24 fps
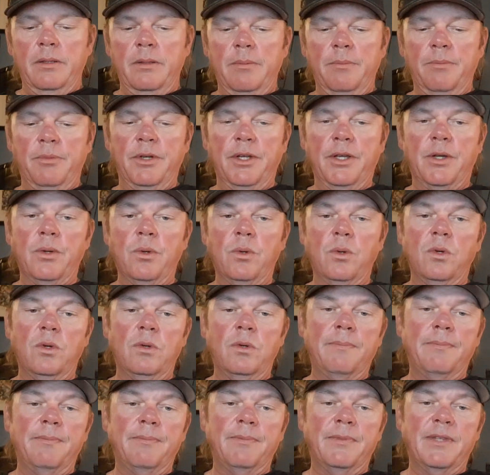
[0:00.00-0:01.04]
Pretty cool.
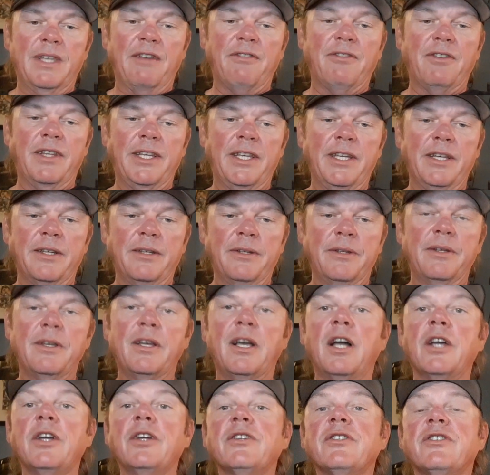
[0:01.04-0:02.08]
Definitely
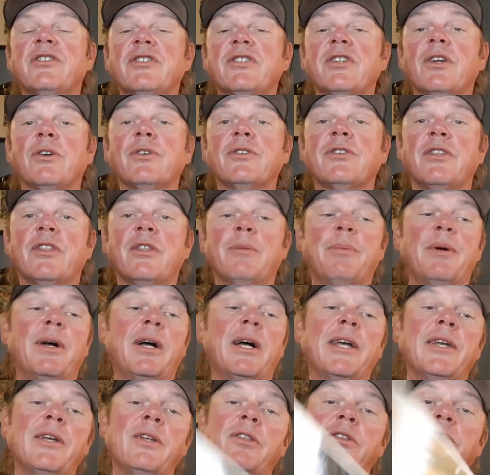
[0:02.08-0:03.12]
a good start to the
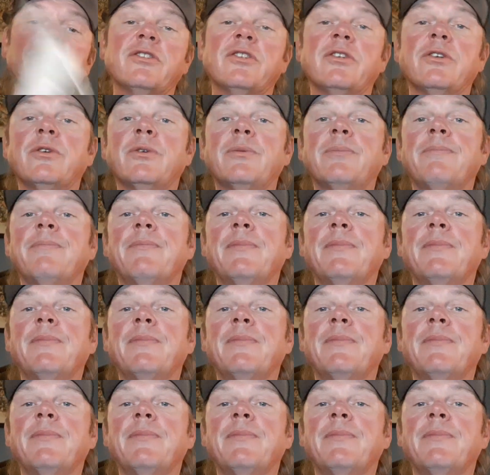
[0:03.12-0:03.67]
pile. So,